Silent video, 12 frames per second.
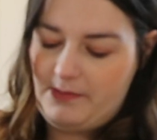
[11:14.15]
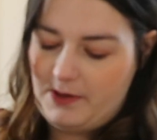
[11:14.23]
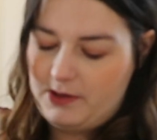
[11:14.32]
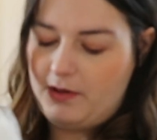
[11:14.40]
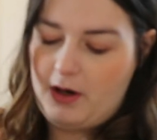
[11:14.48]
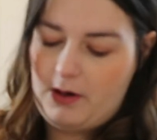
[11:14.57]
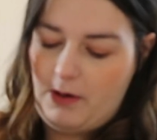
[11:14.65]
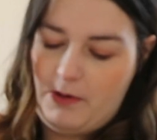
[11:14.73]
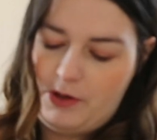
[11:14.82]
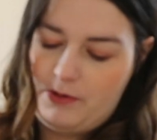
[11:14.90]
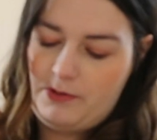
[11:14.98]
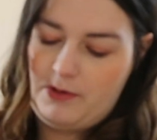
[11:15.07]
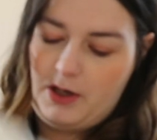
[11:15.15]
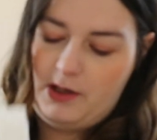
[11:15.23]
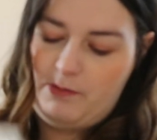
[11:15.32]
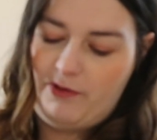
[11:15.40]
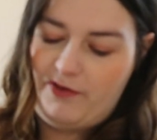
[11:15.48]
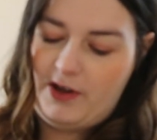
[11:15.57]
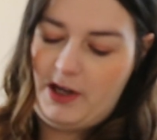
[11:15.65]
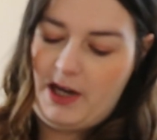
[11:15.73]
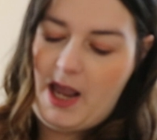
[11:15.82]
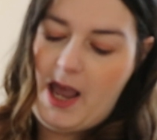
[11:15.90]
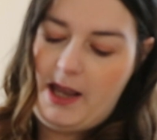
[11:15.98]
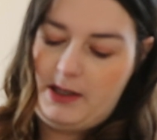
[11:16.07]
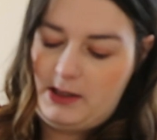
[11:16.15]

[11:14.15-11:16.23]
because we don't know which ones we're going to prefer yet,